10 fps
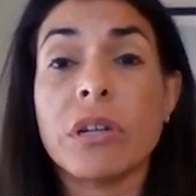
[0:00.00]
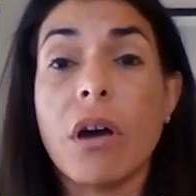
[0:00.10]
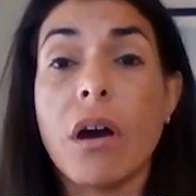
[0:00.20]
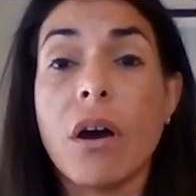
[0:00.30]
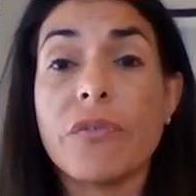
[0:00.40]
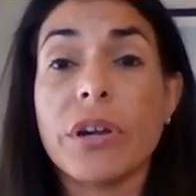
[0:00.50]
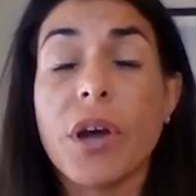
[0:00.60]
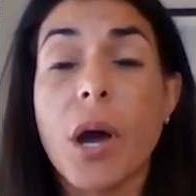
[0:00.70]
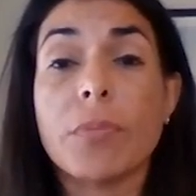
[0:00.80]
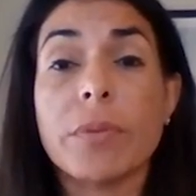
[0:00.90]
an offering
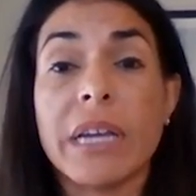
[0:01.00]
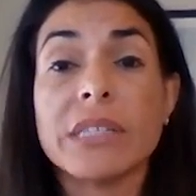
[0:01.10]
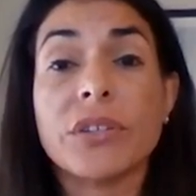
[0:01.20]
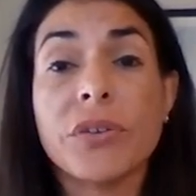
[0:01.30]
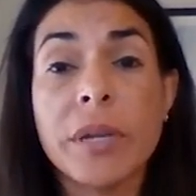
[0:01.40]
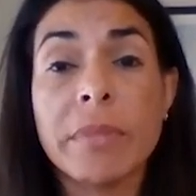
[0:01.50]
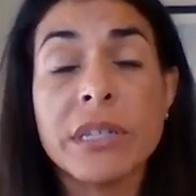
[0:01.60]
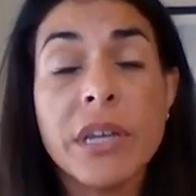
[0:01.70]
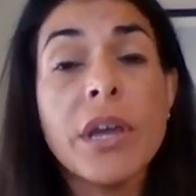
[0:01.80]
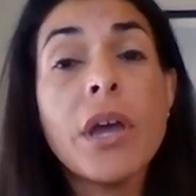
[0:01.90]
compromise
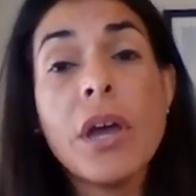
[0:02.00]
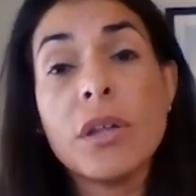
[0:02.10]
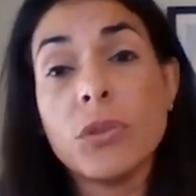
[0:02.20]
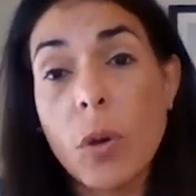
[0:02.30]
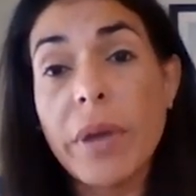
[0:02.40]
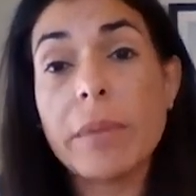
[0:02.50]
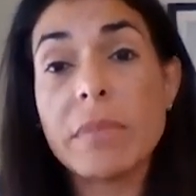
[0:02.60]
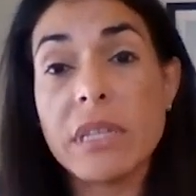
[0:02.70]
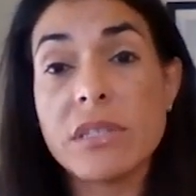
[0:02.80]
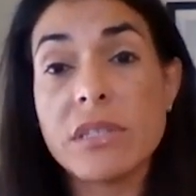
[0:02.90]
agreement, no
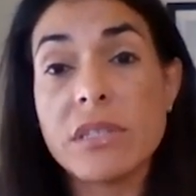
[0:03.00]
payments,